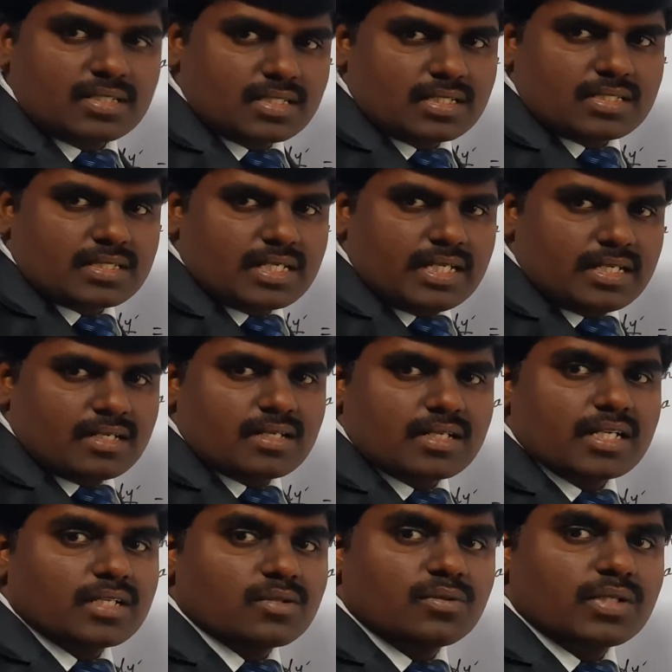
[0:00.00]
It's clear? Not
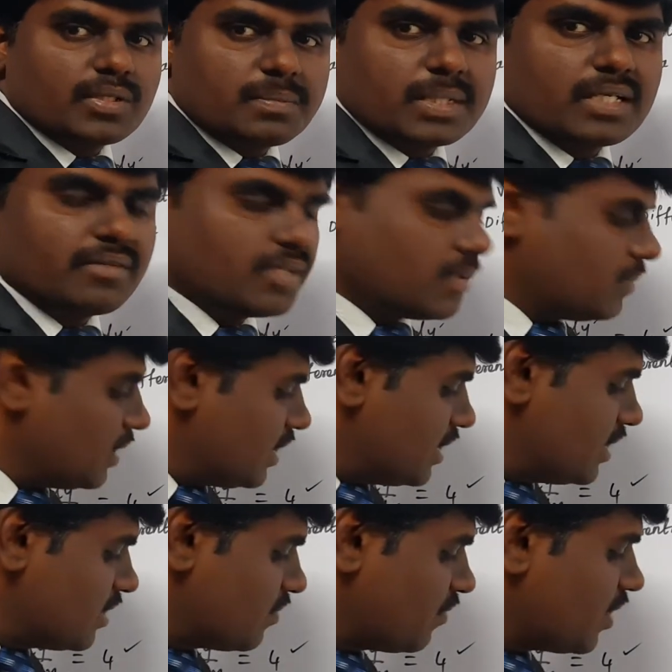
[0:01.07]
a two dependent variable. It
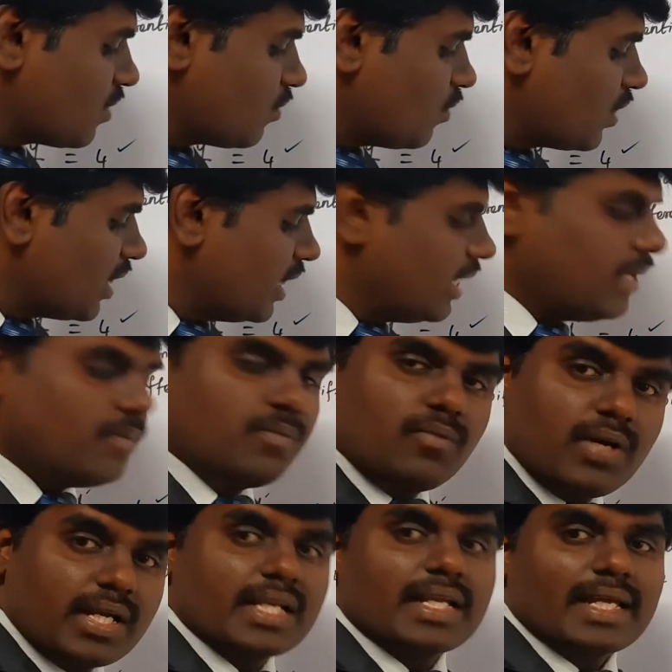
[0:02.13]
is for only
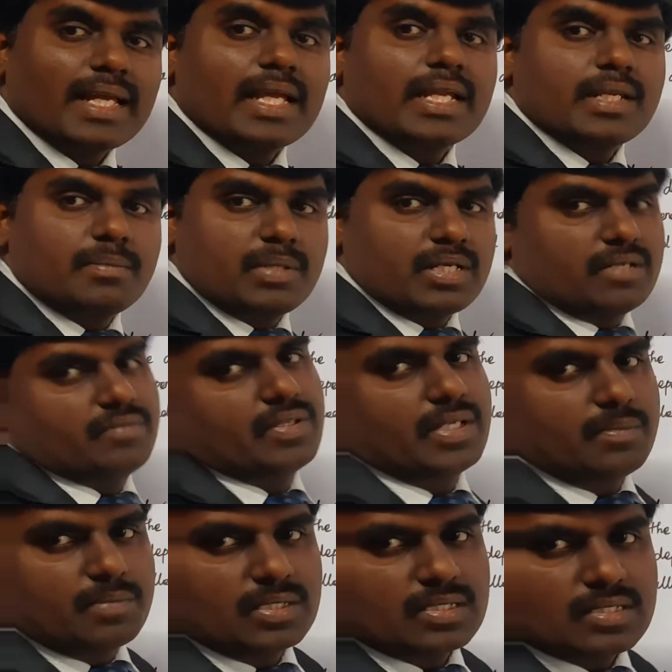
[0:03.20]
one independent
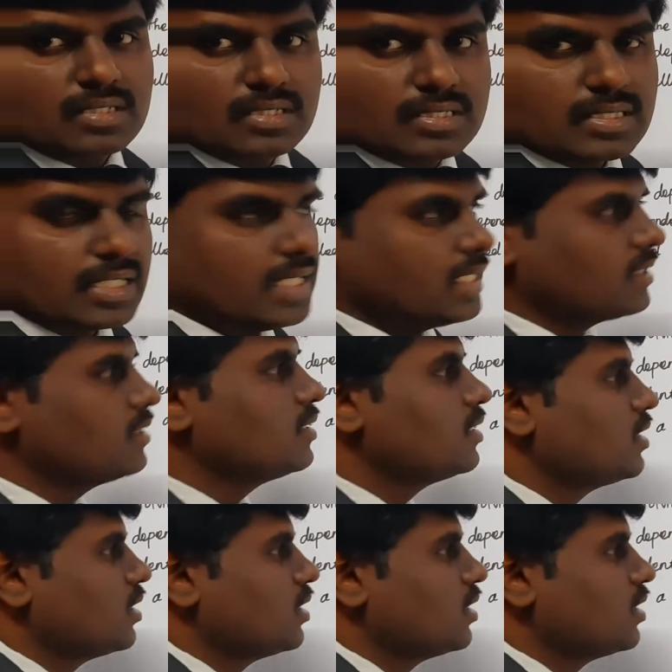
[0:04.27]
variable. It's clear?